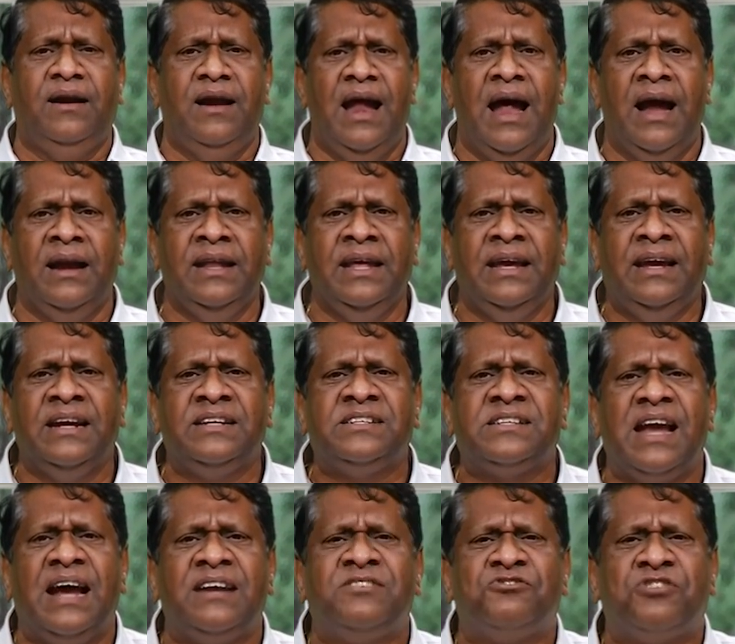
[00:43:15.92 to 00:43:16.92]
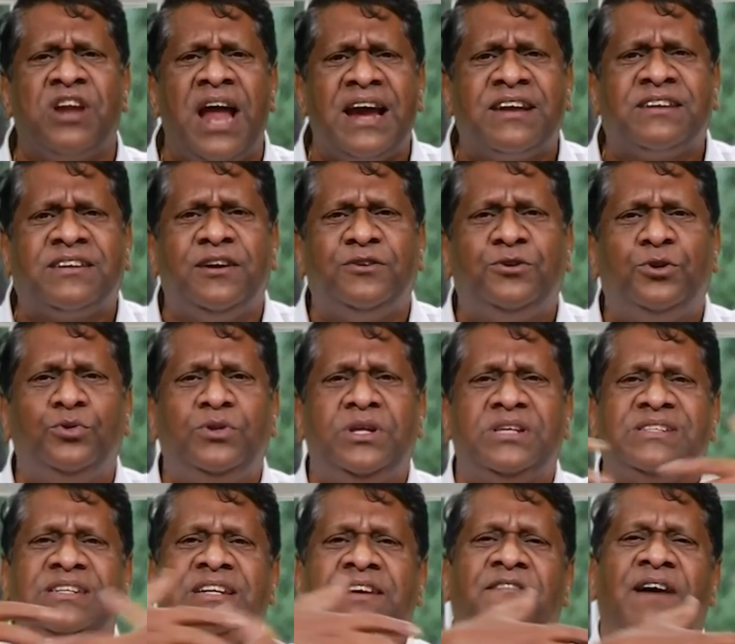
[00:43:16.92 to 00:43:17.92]
and he gets attracted to
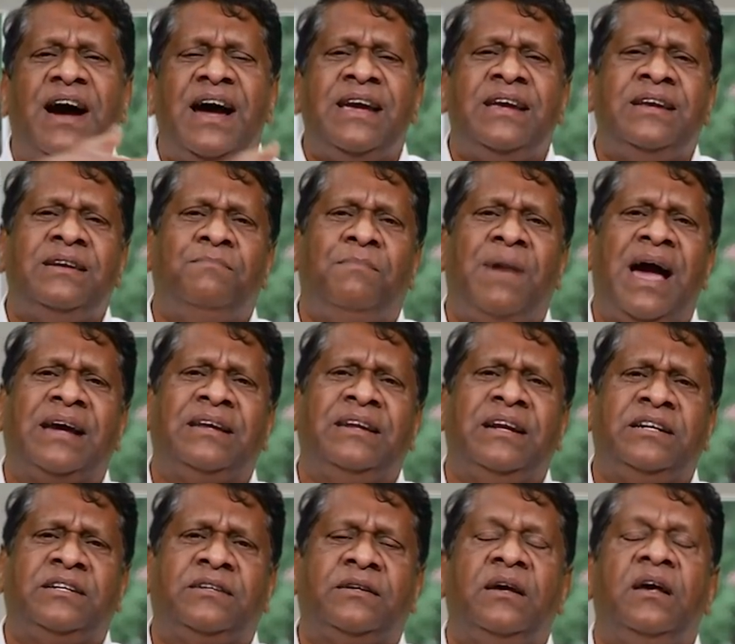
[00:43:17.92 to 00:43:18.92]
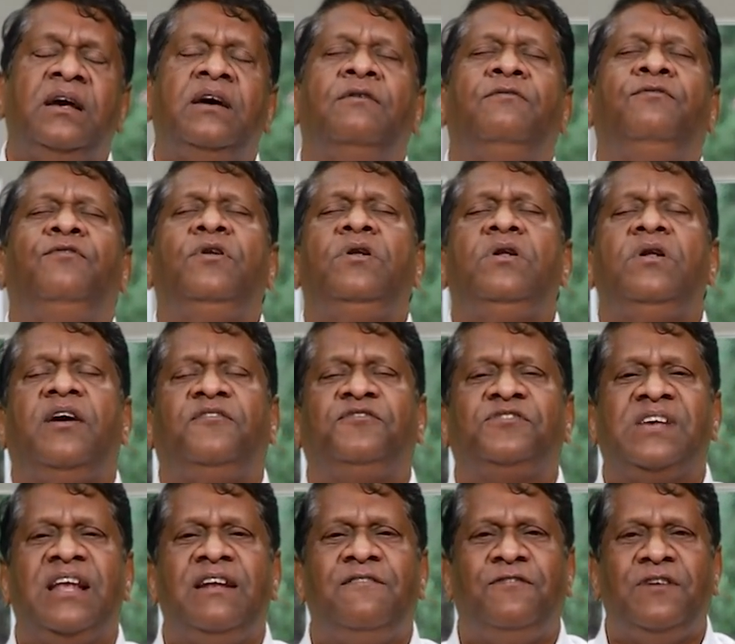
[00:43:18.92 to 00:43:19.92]
this divine magnet full of
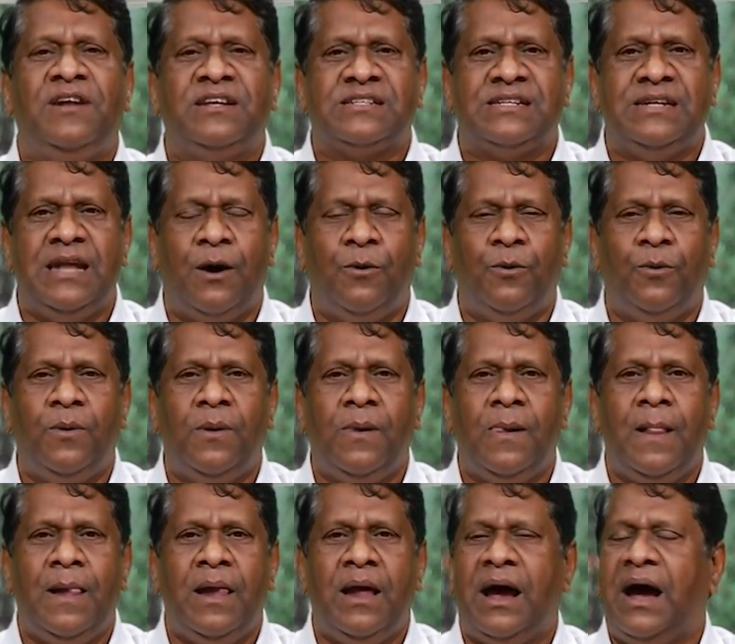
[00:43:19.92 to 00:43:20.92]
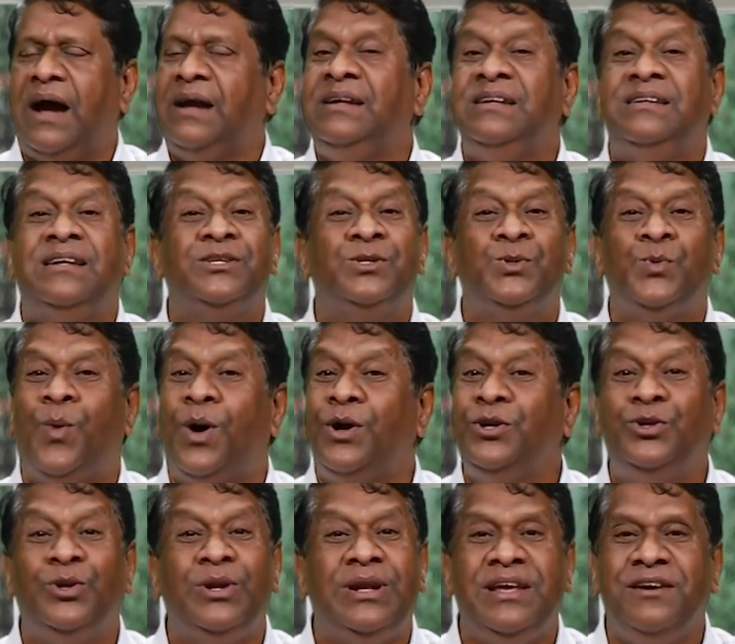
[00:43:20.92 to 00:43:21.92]
selfless love. And he doesn't
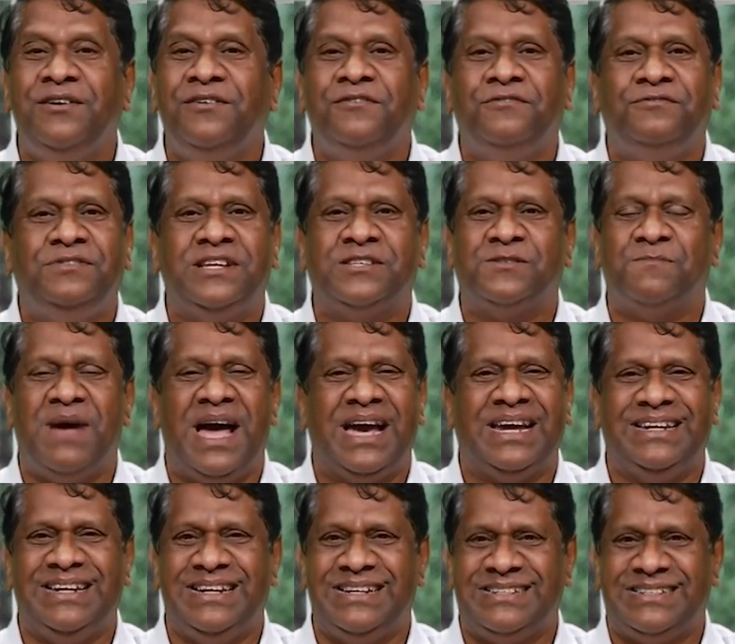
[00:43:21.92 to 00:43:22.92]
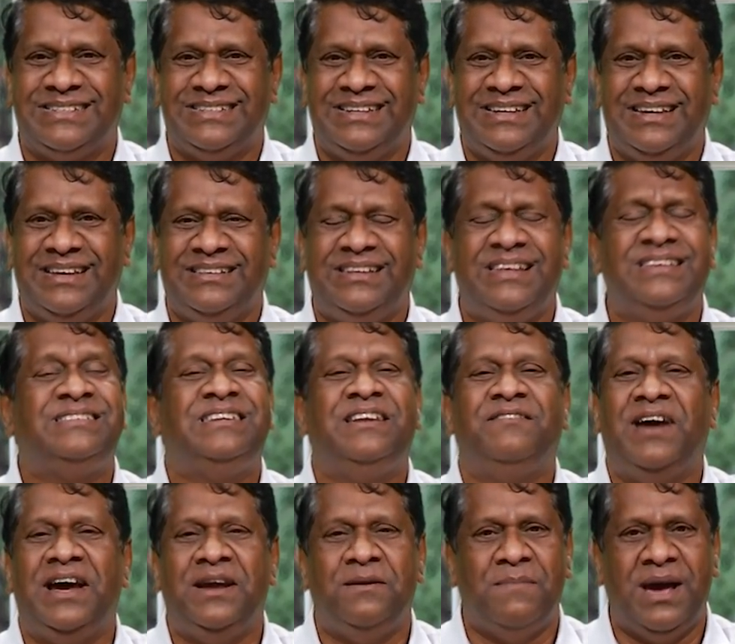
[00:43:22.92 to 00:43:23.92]
want to leave this magnet, this
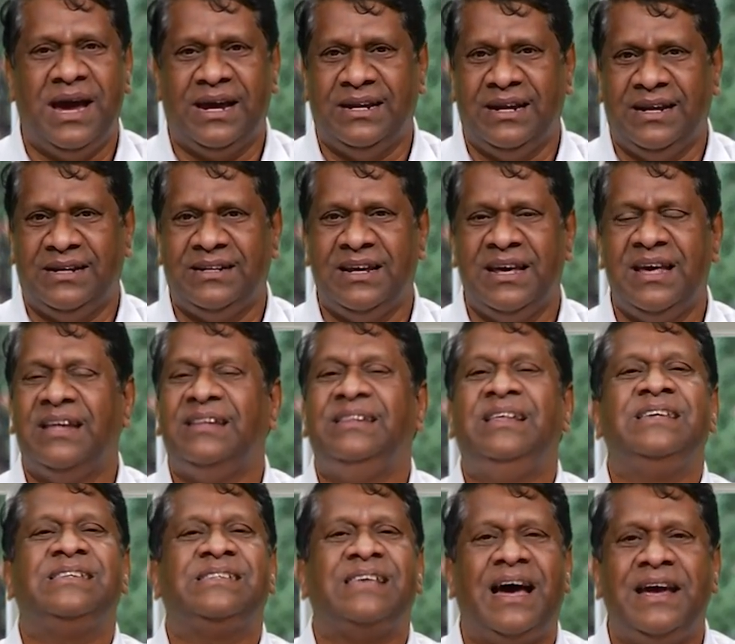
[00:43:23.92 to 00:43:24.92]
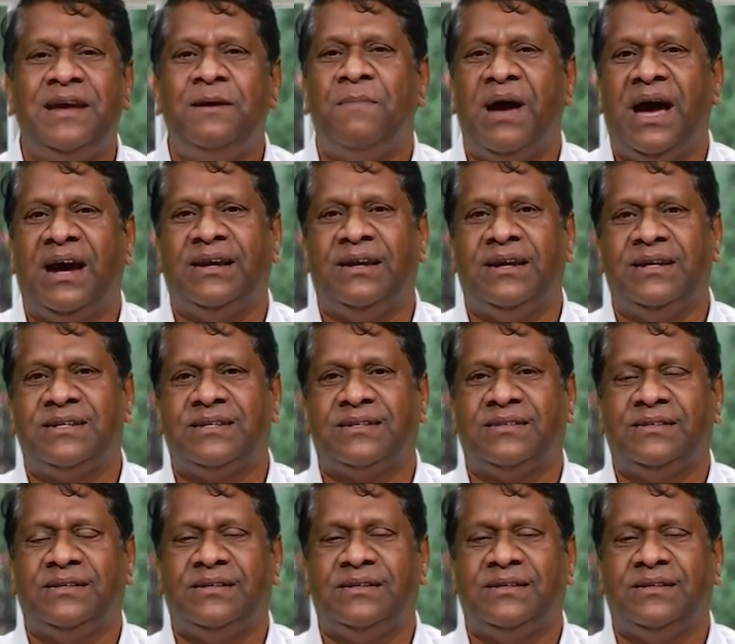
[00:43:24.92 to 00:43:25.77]
divine magnet, this Sai magnet.